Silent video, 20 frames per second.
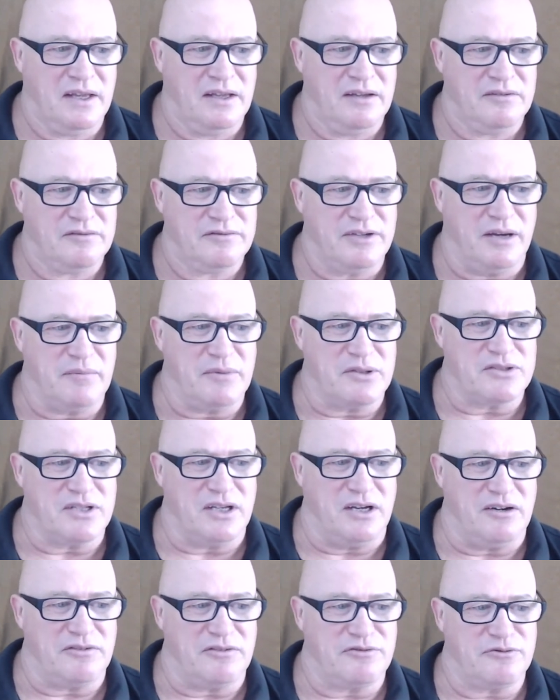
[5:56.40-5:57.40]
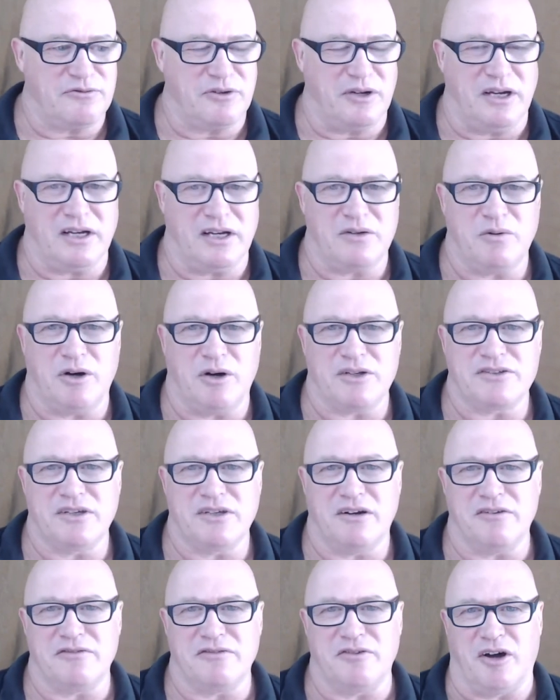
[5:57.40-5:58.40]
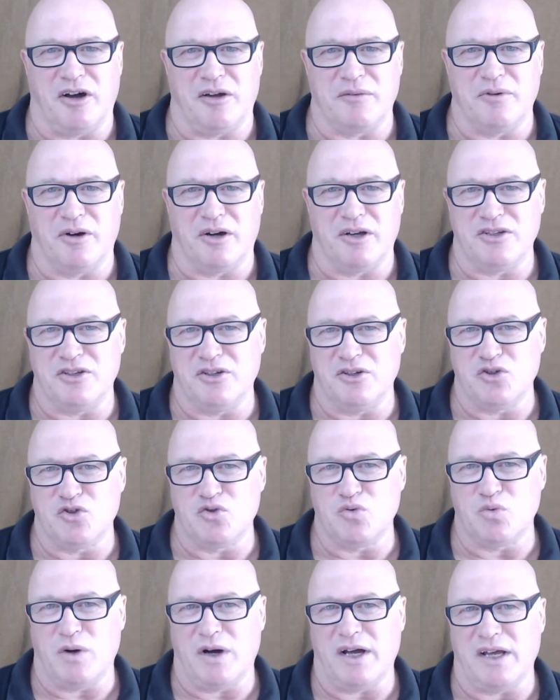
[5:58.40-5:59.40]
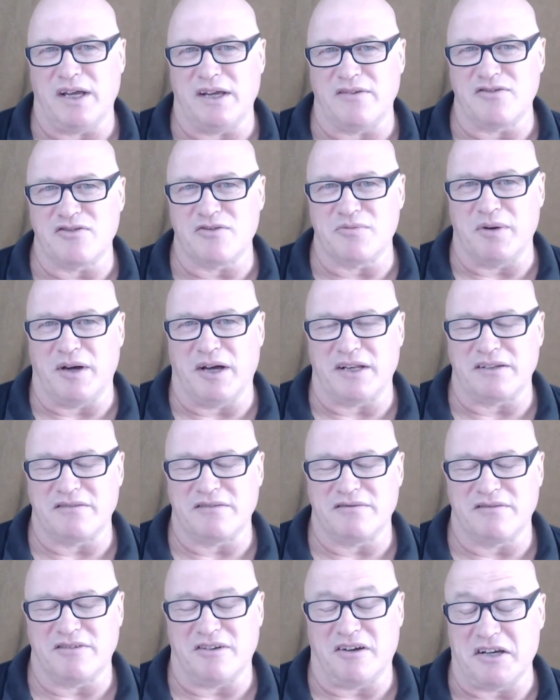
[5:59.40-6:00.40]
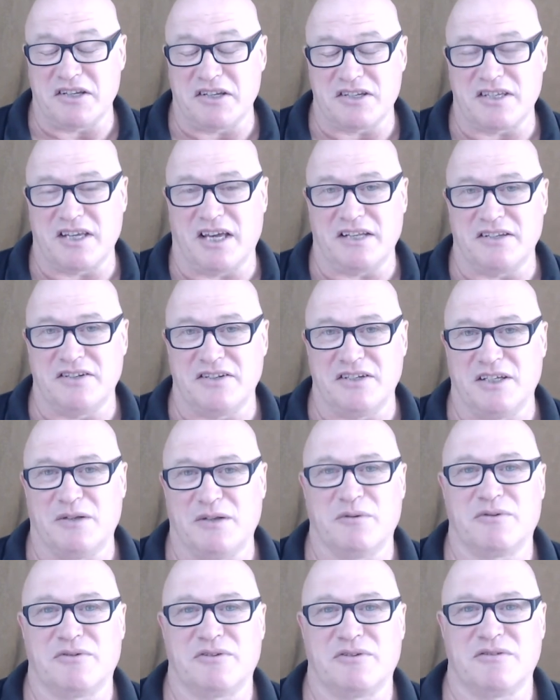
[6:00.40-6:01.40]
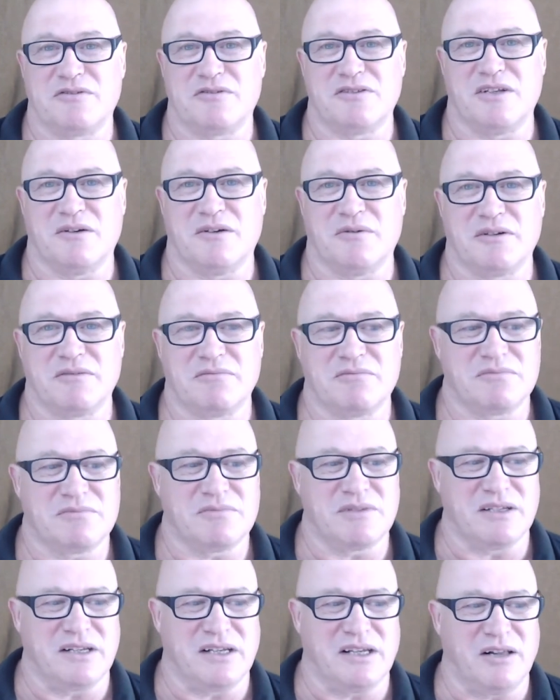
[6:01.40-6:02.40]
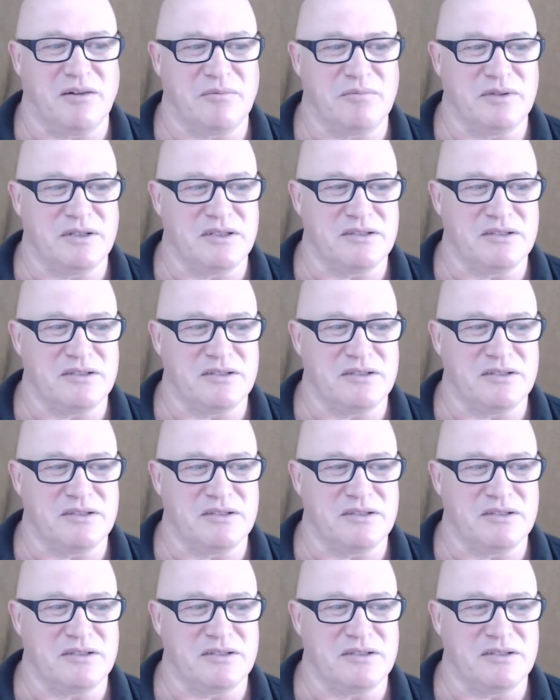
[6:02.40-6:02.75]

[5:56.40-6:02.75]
Found myself quite terrified by huge waves, but I just had to deal with it. There's no one going to help me.